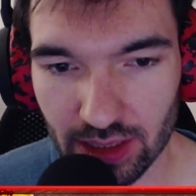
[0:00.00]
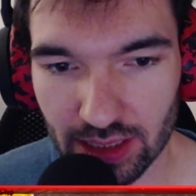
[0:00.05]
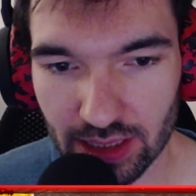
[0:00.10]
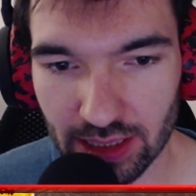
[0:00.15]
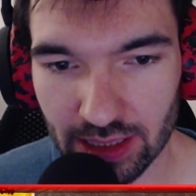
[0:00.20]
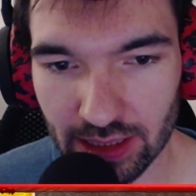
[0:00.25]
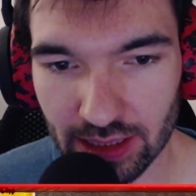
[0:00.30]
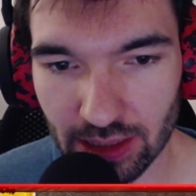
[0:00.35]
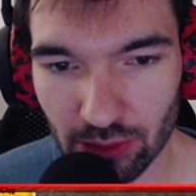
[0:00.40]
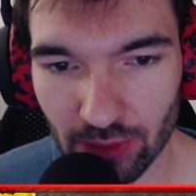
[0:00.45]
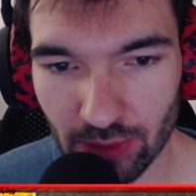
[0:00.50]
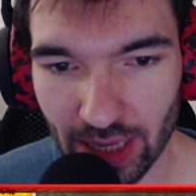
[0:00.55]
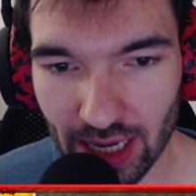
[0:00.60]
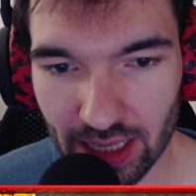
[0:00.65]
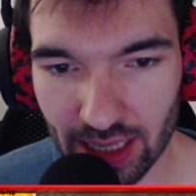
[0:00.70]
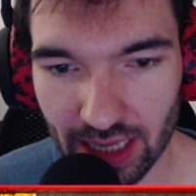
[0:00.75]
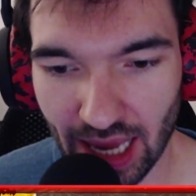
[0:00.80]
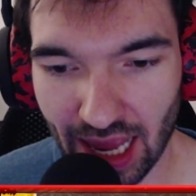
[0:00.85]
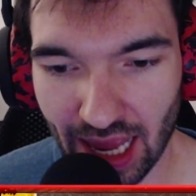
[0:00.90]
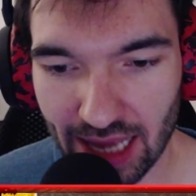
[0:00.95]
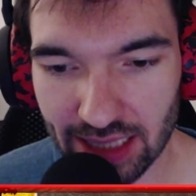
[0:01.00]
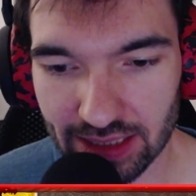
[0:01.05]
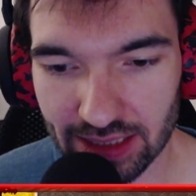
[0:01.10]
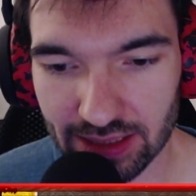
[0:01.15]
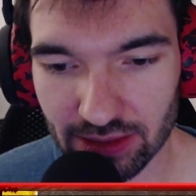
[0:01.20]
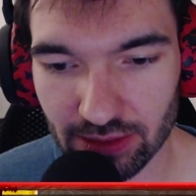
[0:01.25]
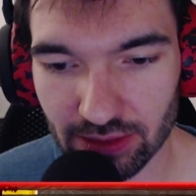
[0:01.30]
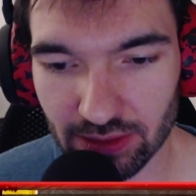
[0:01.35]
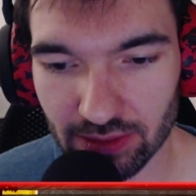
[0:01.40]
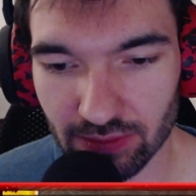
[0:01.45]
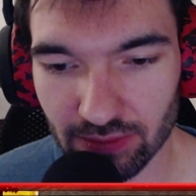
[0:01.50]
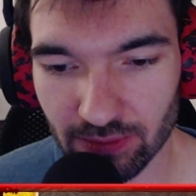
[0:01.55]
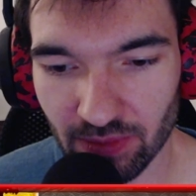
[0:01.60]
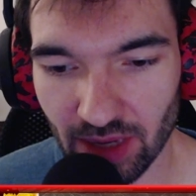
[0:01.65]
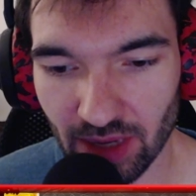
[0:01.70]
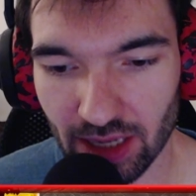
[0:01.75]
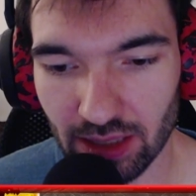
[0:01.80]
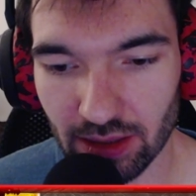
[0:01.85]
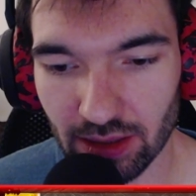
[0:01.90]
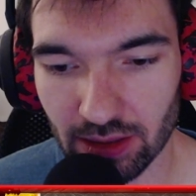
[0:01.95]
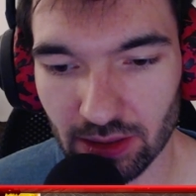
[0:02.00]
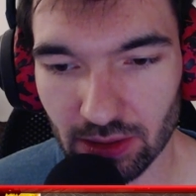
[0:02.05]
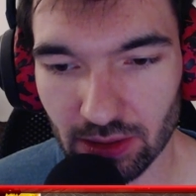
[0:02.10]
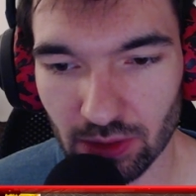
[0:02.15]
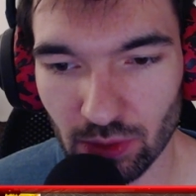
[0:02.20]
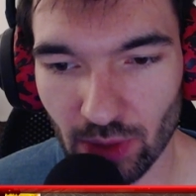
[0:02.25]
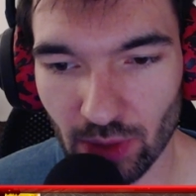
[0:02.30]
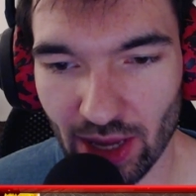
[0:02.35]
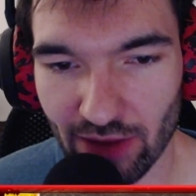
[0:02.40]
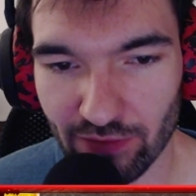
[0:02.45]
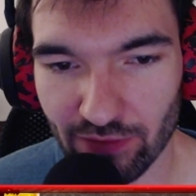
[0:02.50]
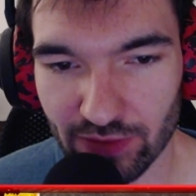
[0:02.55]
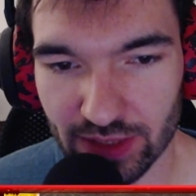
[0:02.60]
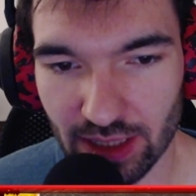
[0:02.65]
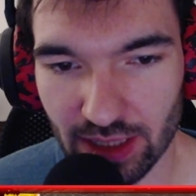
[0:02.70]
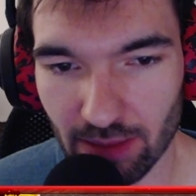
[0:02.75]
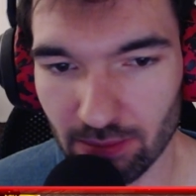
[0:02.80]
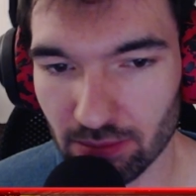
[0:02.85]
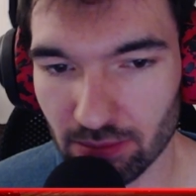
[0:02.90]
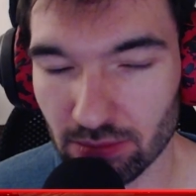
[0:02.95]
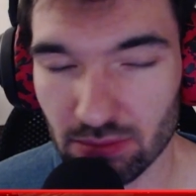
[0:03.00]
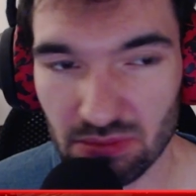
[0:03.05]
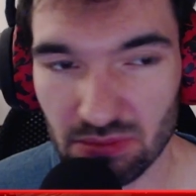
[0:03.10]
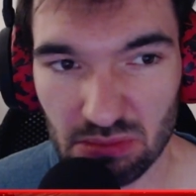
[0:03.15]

in the rare case when you have some